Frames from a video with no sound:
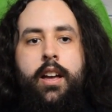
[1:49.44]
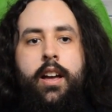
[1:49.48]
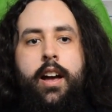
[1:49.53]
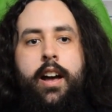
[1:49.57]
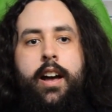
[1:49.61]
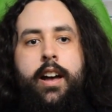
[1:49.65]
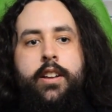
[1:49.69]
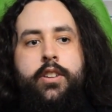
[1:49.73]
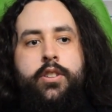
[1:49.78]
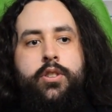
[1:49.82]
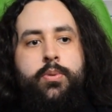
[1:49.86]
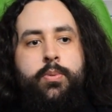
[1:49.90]

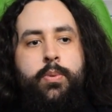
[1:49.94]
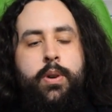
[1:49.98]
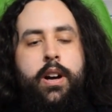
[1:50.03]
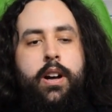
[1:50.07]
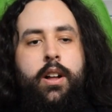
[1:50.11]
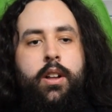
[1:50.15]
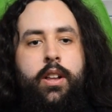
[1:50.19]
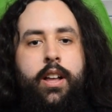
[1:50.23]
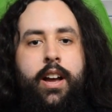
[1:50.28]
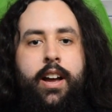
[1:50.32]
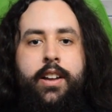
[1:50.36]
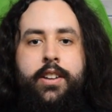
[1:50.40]
as
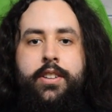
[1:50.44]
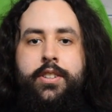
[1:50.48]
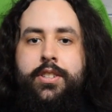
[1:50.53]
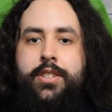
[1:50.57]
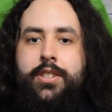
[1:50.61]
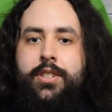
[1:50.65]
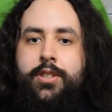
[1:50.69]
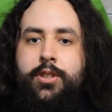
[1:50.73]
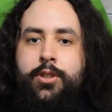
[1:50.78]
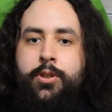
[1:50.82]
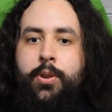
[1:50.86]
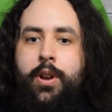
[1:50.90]
well
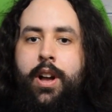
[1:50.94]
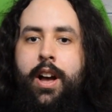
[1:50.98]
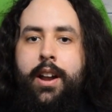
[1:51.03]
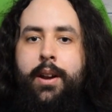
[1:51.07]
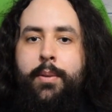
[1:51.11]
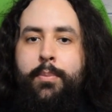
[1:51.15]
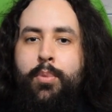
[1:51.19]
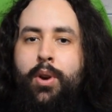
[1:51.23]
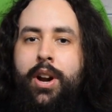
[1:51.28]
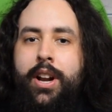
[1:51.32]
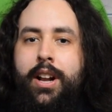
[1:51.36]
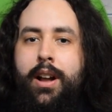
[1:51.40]
as to kind
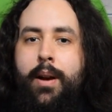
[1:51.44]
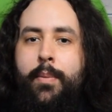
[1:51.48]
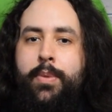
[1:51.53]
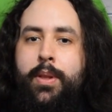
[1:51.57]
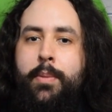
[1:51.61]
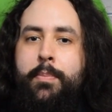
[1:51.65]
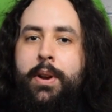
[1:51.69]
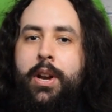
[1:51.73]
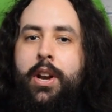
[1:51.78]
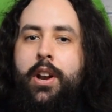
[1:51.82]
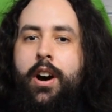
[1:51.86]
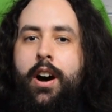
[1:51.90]
of break up
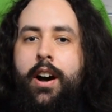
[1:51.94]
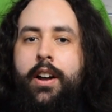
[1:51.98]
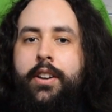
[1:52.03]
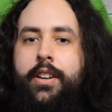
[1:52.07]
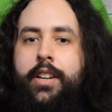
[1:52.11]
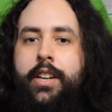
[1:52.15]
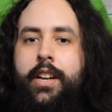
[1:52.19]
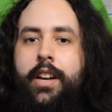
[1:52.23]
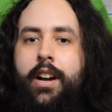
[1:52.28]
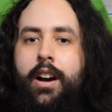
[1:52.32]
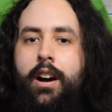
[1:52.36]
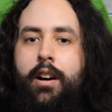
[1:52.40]
the
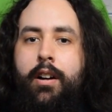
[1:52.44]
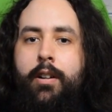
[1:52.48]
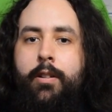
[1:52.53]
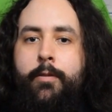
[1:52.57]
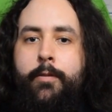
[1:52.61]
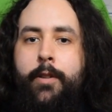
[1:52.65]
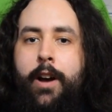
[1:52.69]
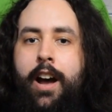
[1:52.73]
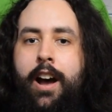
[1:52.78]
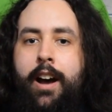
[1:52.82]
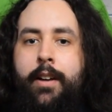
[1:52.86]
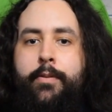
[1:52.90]
monotony
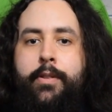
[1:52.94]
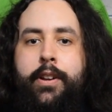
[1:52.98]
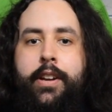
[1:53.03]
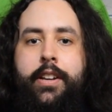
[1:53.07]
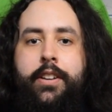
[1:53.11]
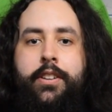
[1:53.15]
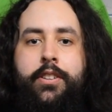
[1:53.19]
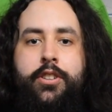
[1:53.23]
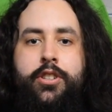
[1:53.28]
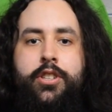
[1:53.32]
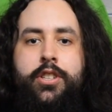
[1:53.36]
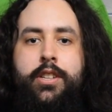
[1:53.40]
of
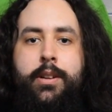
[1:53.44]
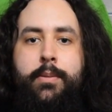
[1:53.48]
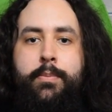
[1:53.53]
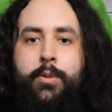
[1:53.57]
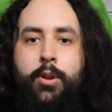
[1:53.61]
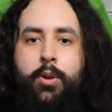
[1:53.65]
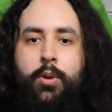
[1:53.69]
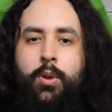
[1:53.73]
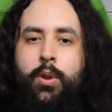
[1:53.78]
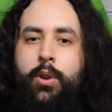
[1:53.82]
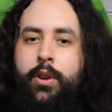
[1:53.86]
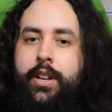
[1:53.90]
having
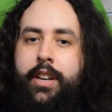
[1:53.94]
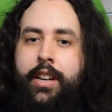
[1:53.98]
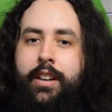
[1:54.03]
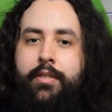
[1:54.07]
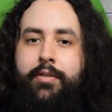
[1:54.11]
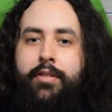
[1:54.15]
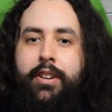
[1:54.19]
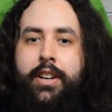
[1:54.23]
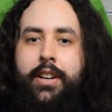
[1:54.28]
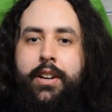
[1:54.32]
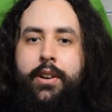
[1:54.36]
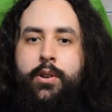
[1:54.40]
similar looking
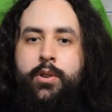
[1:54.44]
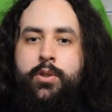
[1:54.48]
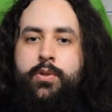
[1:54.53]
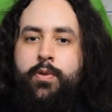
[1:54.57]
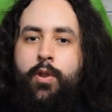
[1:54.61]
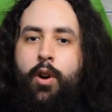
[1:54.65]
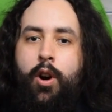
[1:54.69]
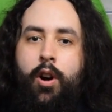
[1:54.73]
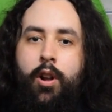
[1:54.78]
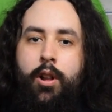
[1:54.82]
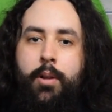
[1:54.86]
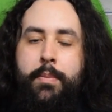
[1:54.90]
videos
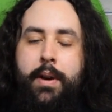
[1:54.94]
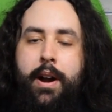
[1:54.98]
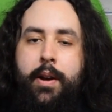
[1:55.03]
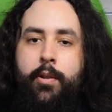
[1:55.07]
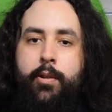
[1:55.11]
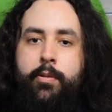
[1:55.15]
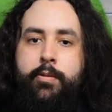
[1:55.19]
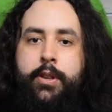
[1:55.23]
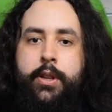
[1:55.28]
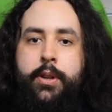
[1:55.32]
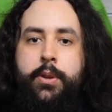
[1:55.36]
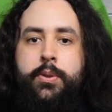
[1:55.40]
for all of my
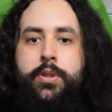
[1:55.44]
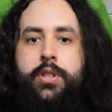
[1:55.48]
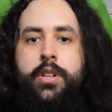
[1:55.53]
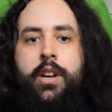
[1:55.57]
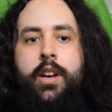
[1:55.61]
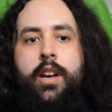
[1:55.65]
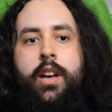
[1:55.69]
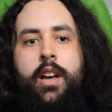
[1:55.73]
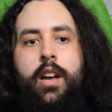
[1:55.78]
reviews.